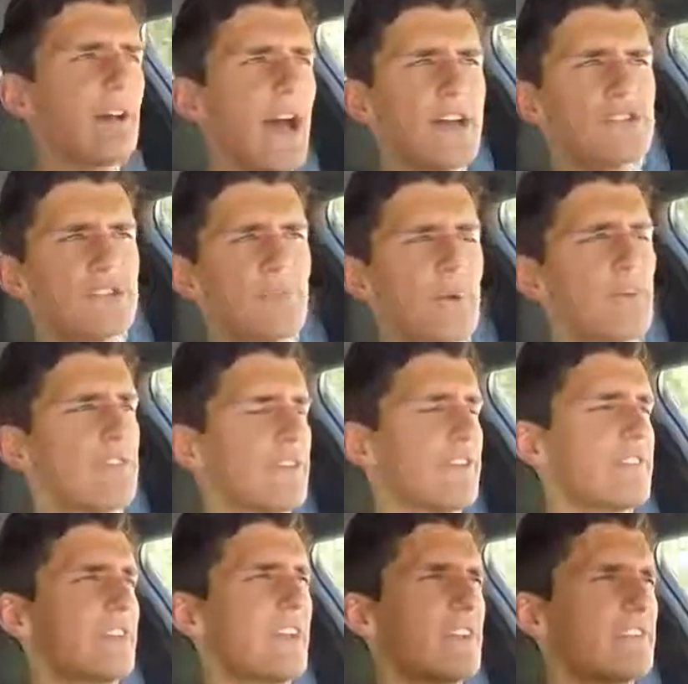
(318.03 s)
I just posted a
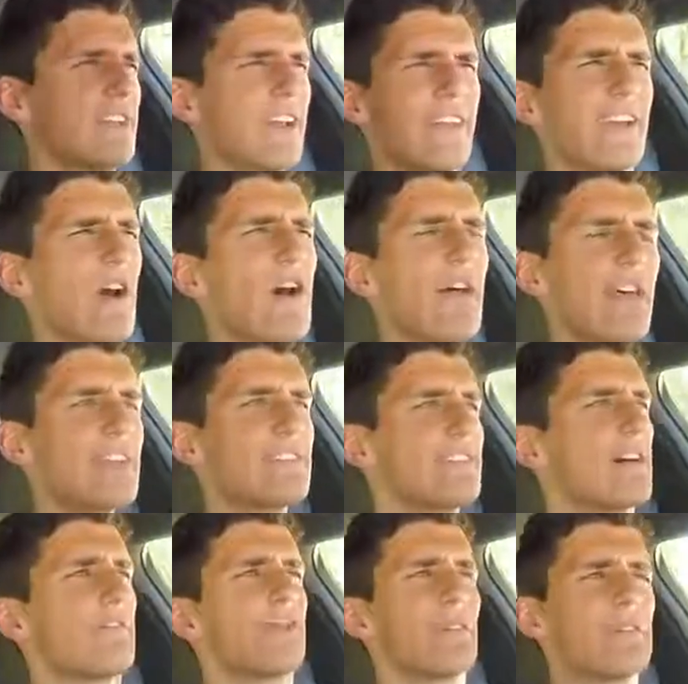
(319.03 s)
listing yesterday. I think all that
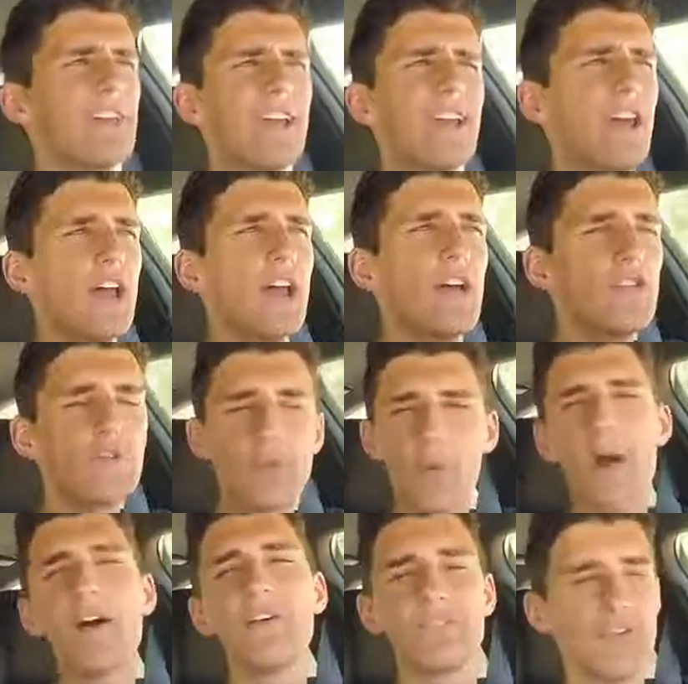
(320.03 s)
stuff was like
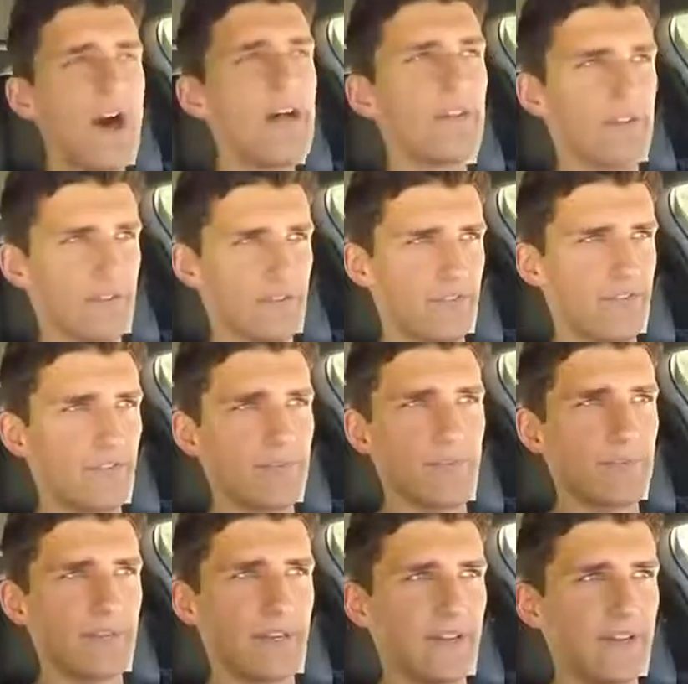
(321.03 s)
$12 or
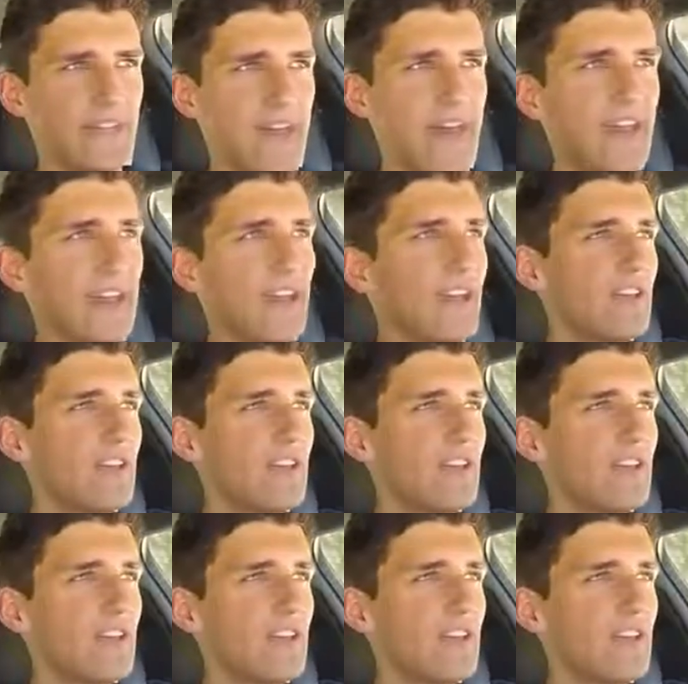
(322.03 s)
something like that.